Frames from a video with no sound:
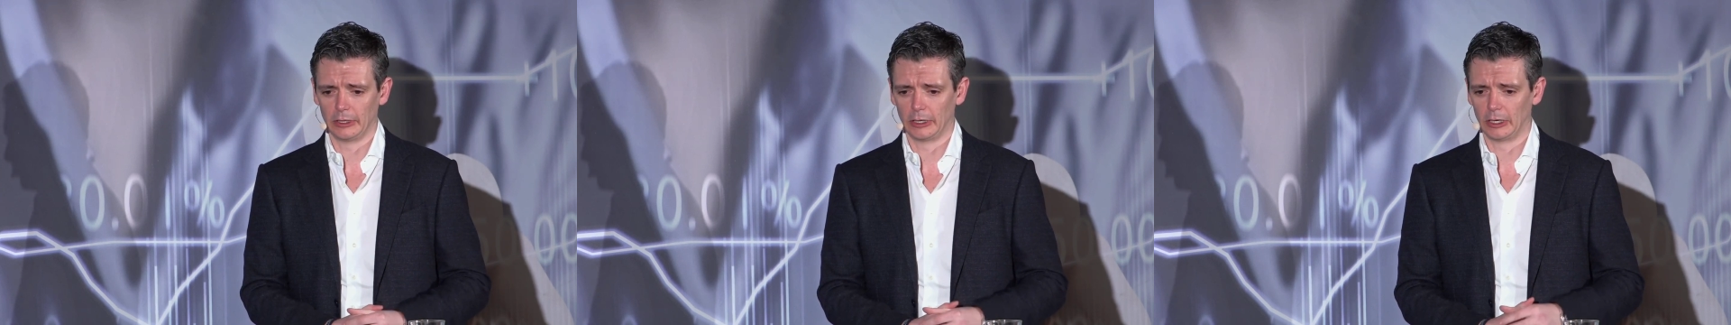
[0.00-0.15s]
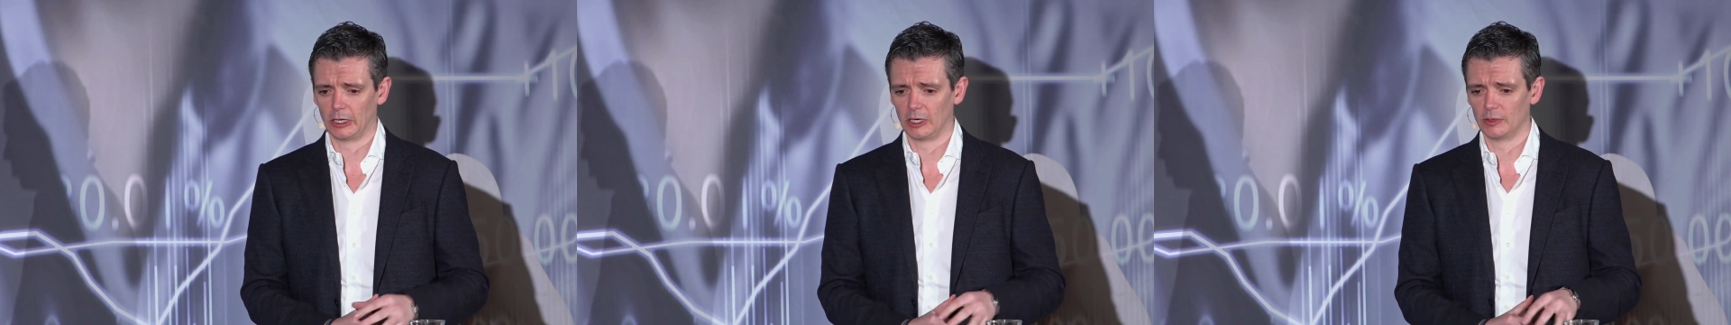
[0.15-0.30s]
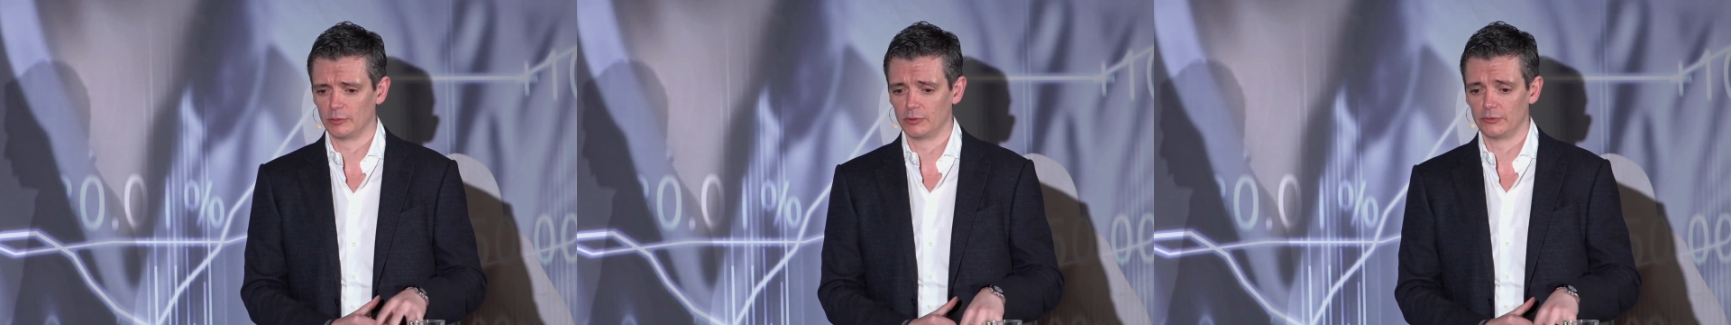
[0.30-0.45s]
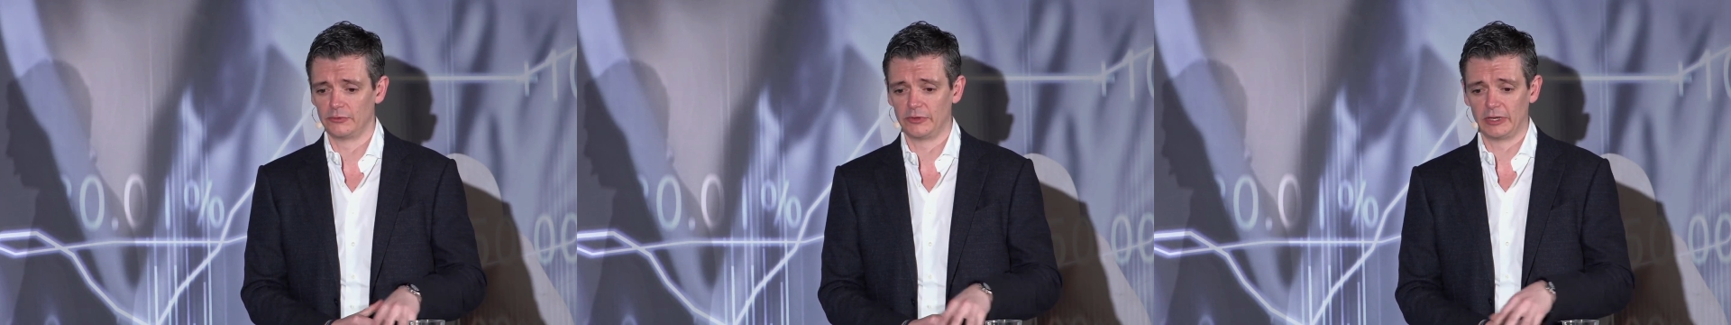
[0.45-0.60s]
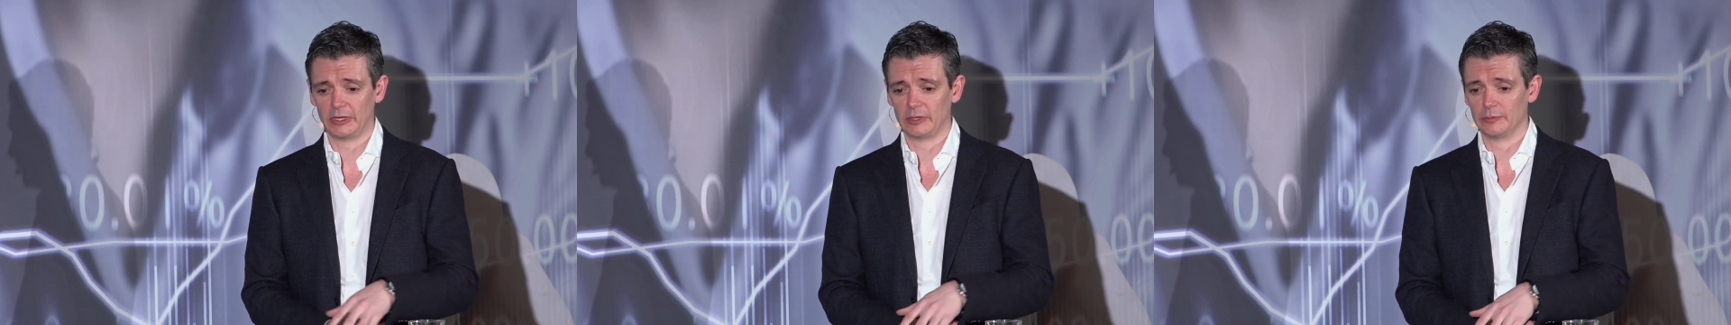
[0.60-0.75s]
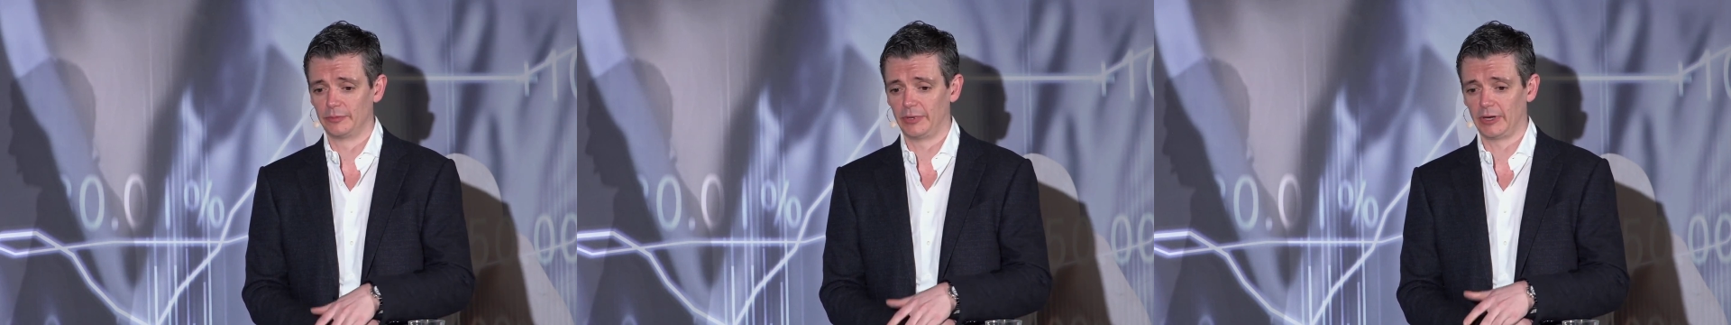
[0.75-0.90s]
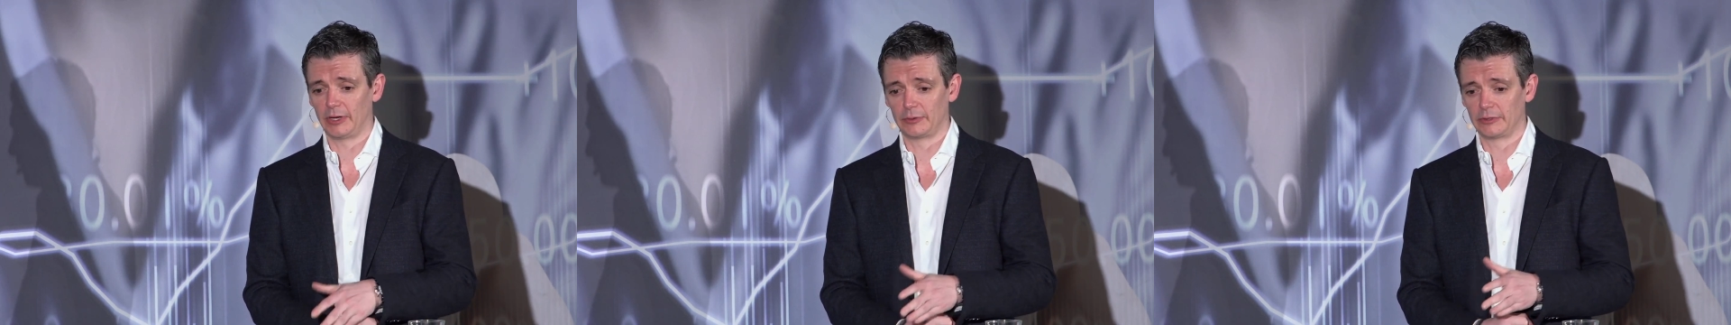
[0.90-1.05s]
Arbervel in
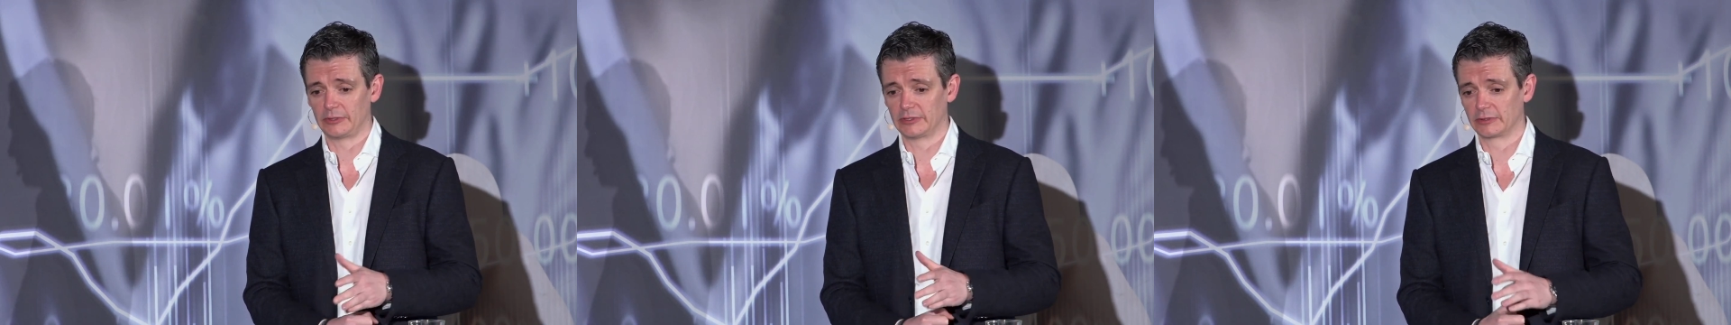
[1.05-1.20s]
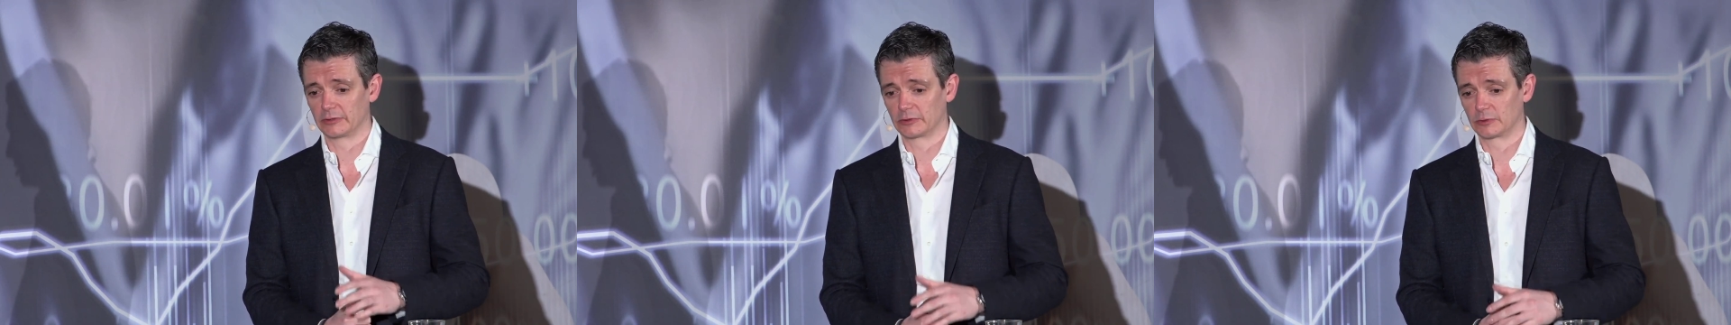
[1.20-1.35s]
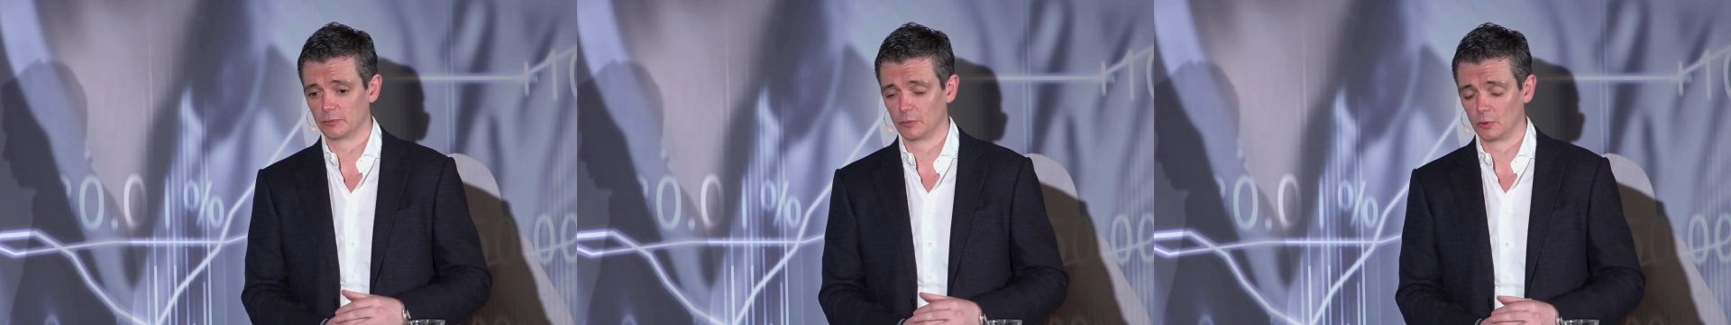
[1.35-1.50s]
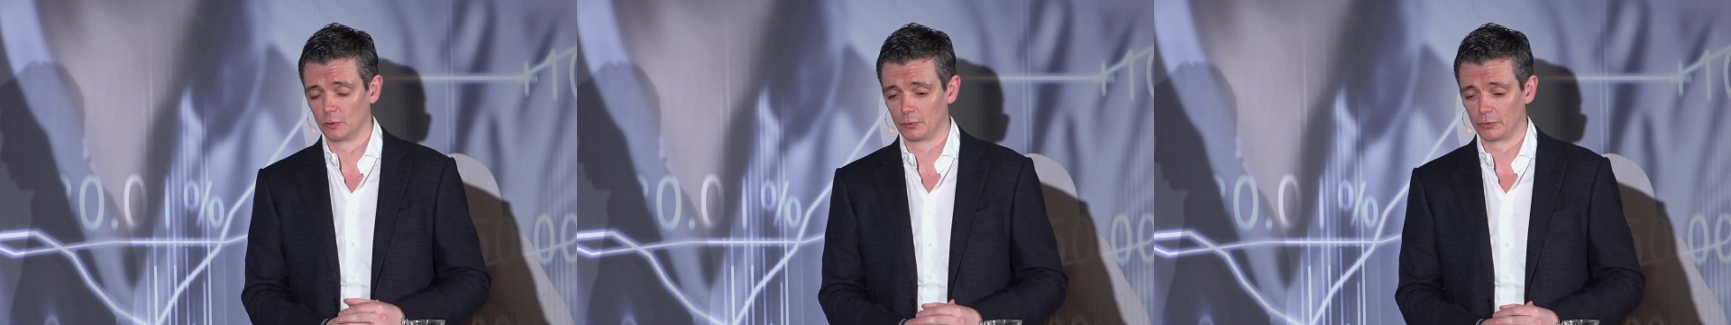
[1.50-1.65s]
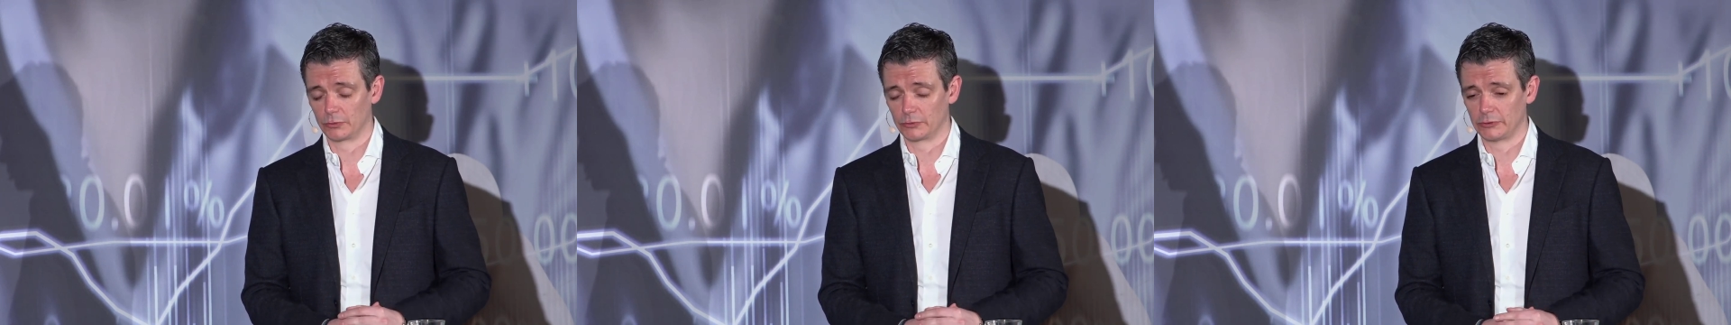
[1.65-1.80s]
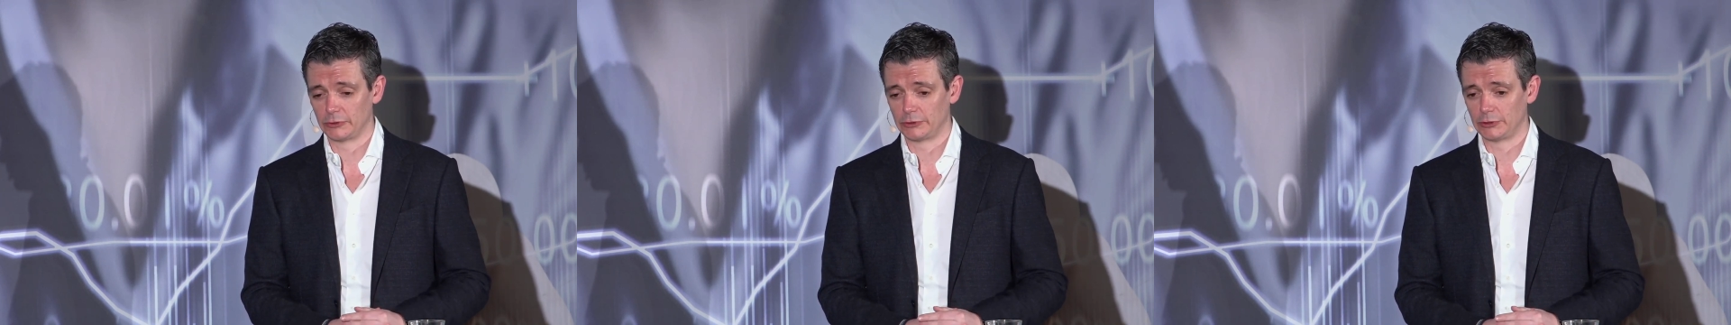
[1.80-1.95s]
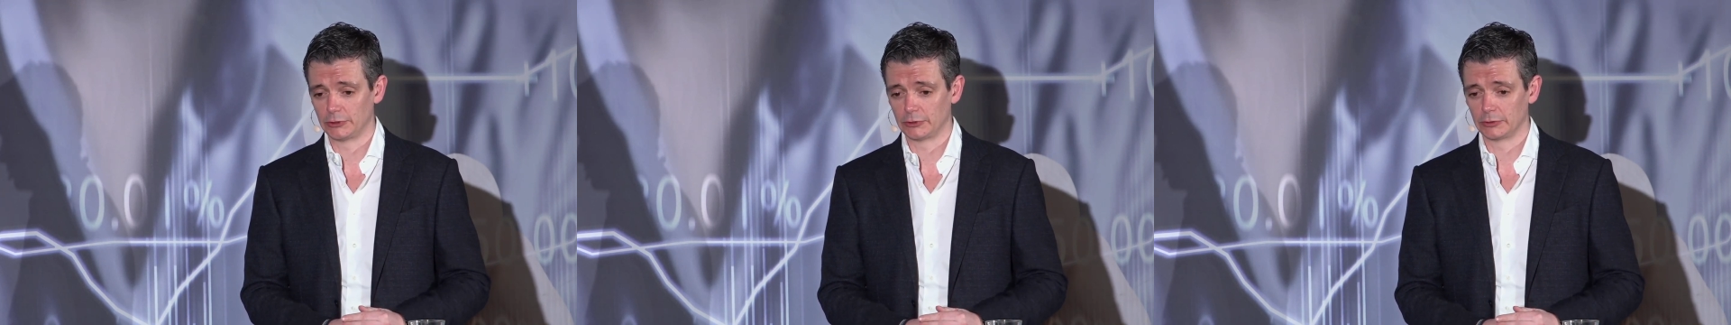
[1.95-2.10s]
Paris as a small
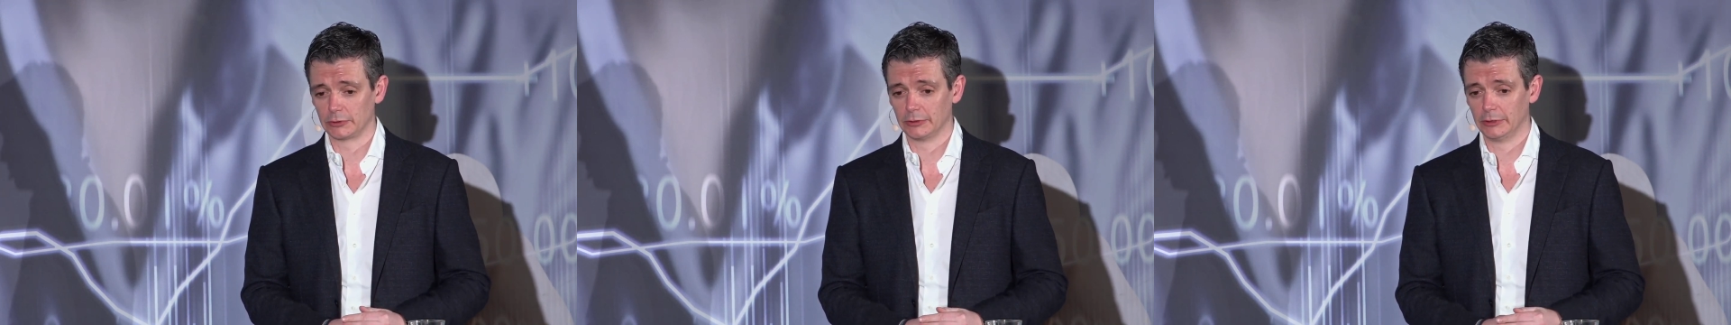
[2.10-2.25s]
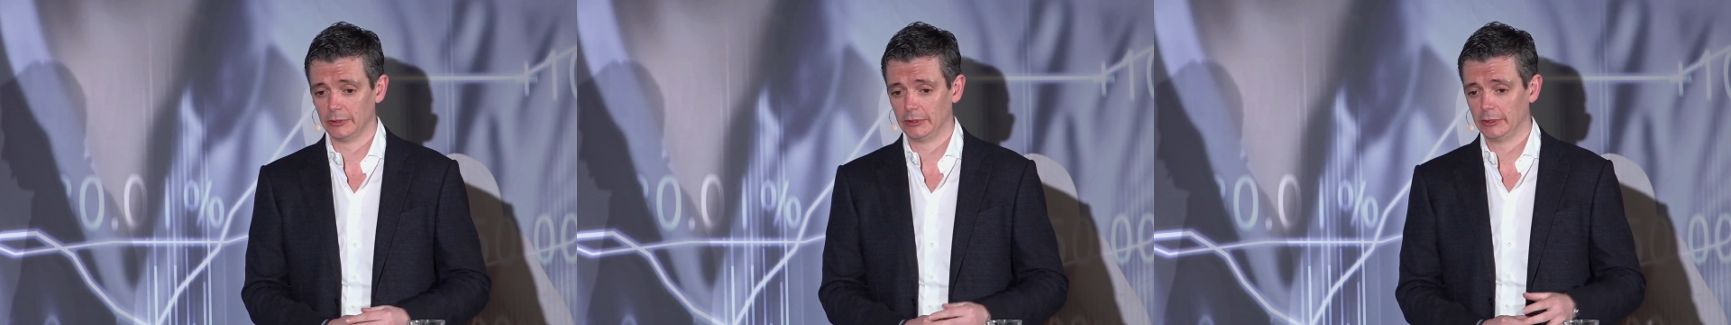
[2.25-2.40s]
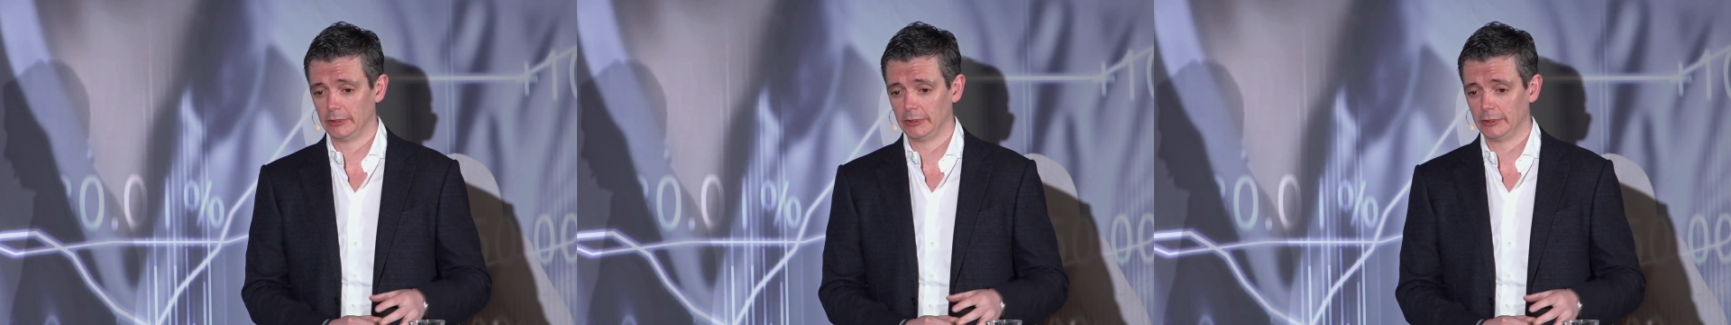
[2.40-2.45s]
position.